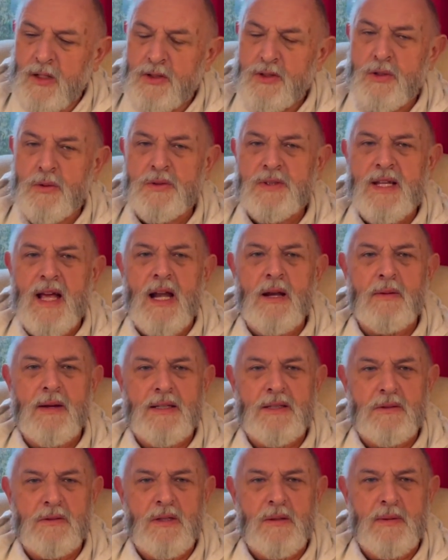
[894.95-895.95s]
George
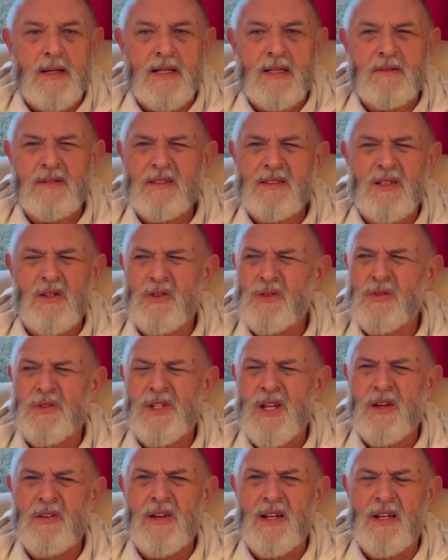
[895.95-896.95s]
Galloway talking about that, the
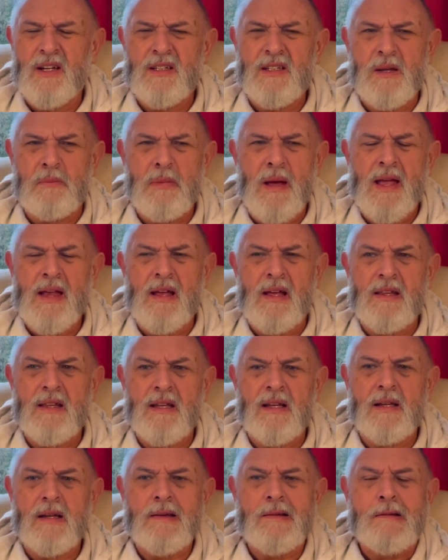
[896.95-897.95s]
Oxford Union debate, I
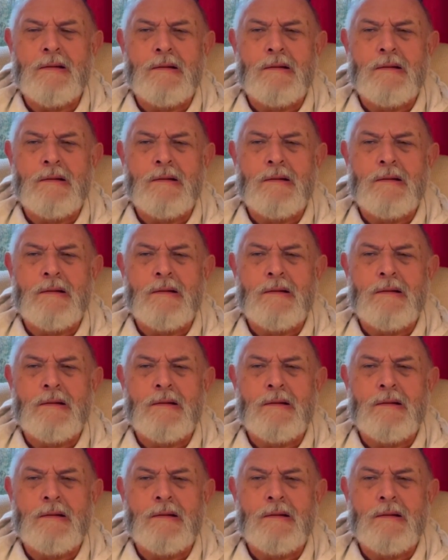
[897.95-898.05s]
think.